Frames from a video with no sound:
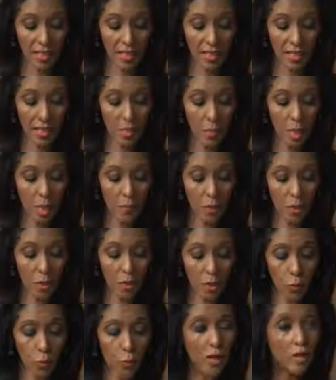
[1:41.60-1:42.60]
has described your
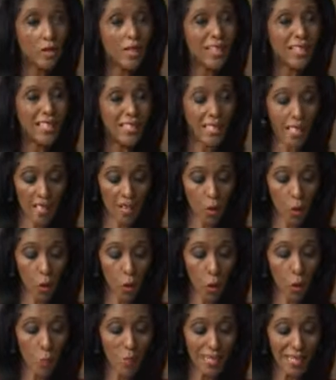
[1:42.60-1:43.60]
swearing in as a
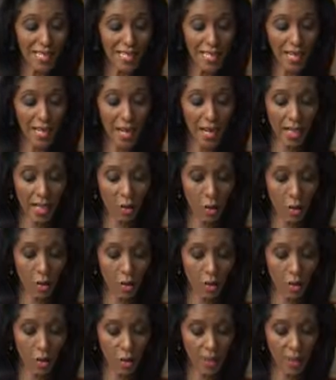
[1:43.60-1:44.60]
comedy and
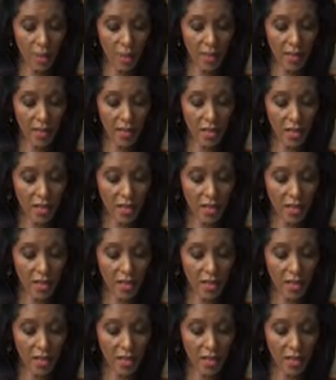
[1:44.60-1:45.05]
drama.